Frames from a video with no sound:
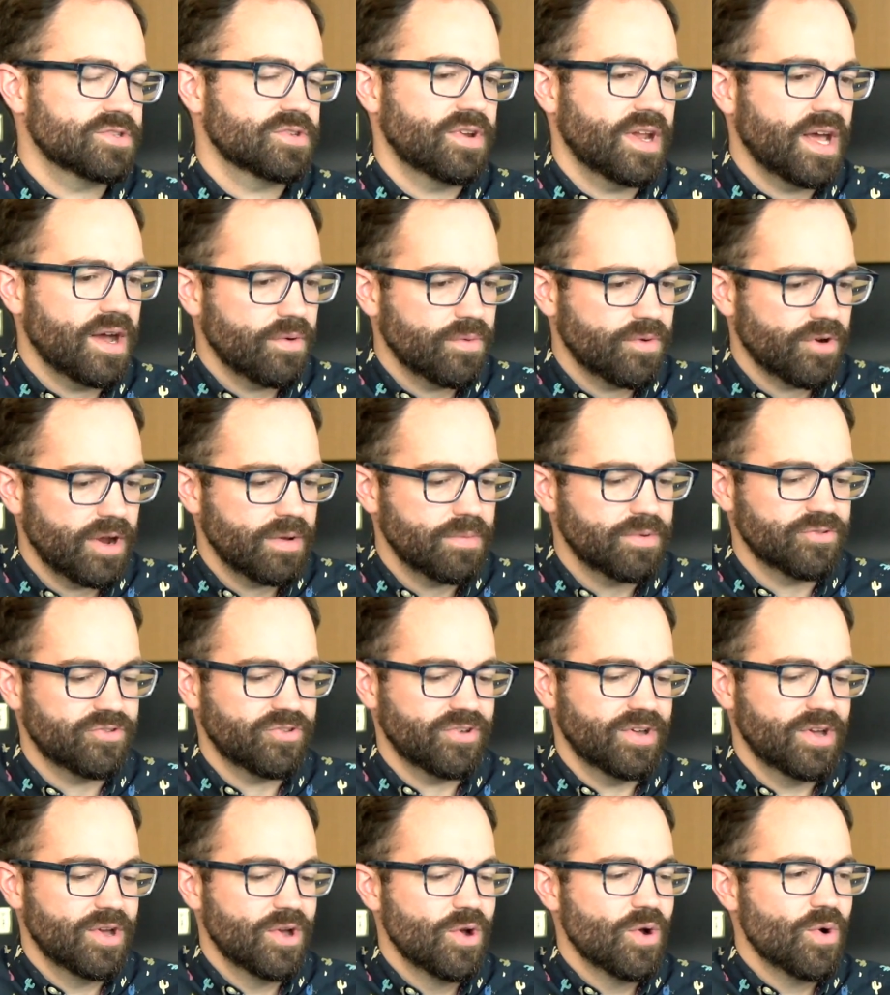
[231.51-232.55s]
So now we're able
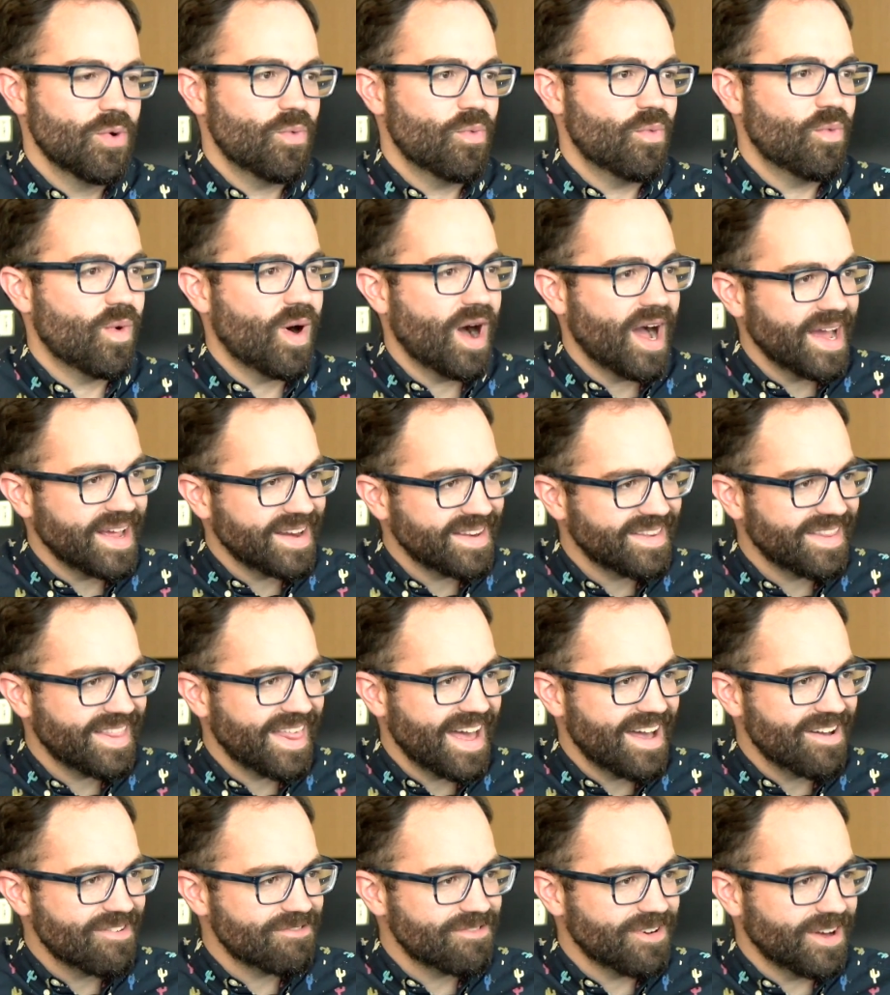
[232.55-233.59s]
to widen
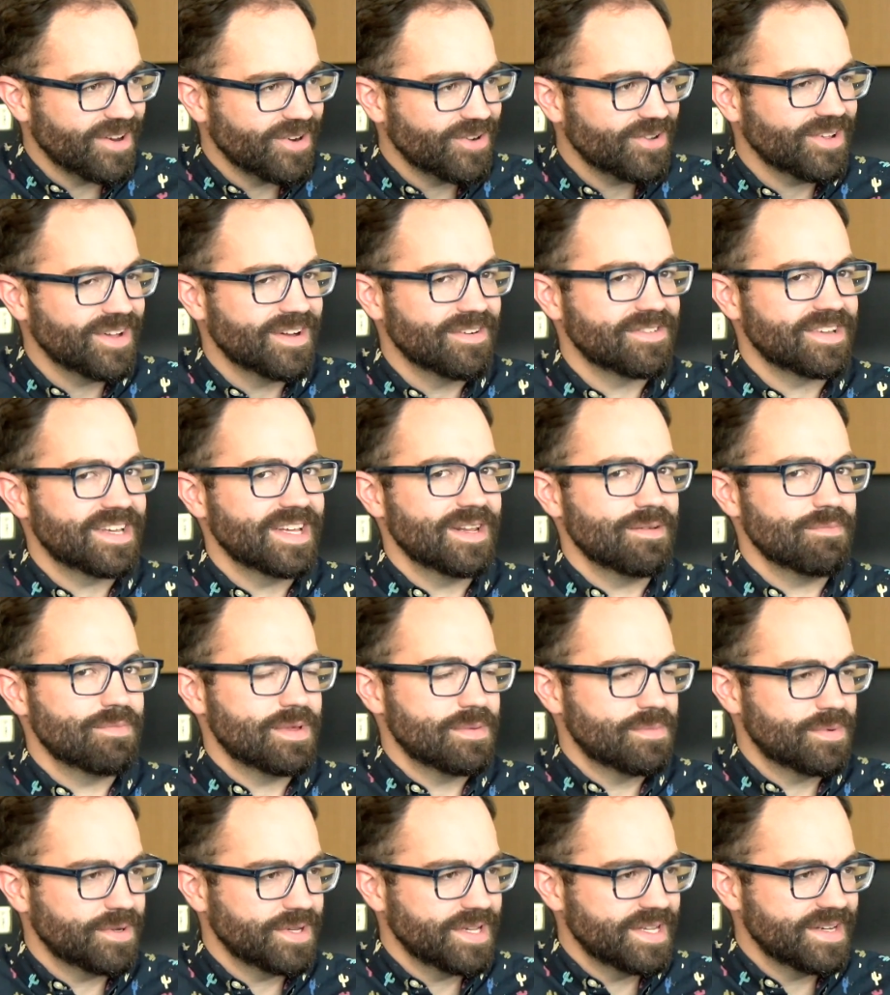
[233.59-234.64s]
that funnel of getting
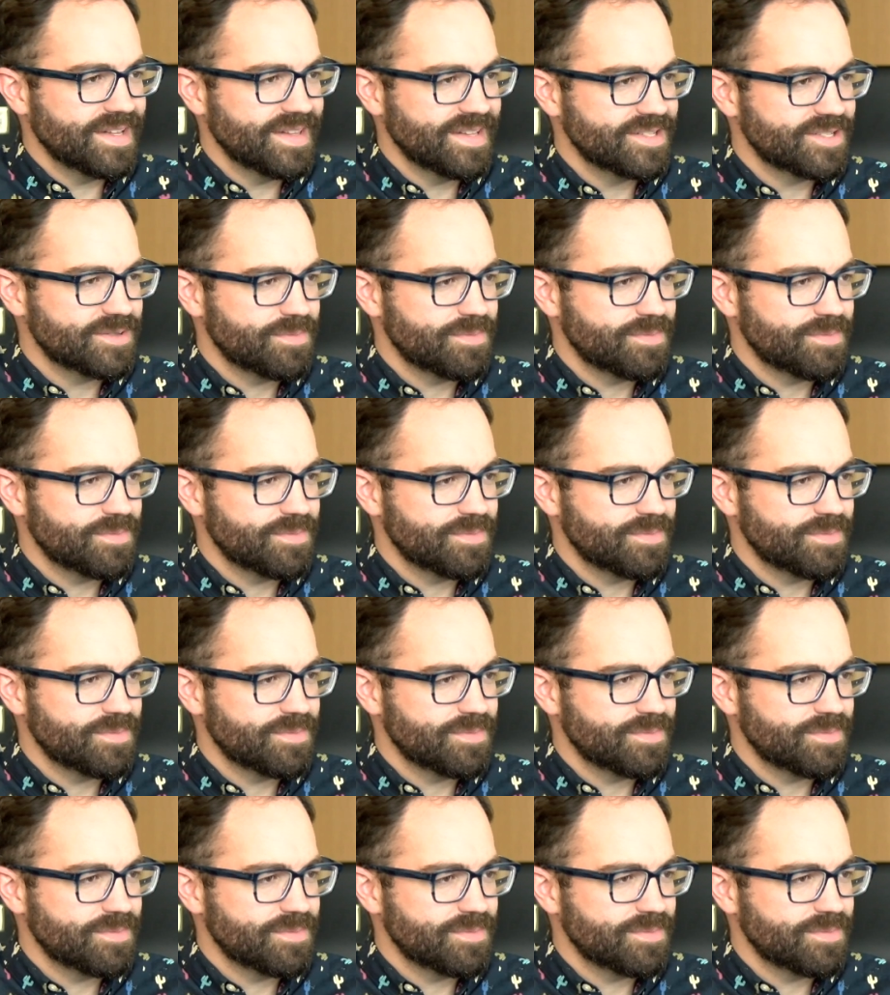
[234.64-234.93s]
people into the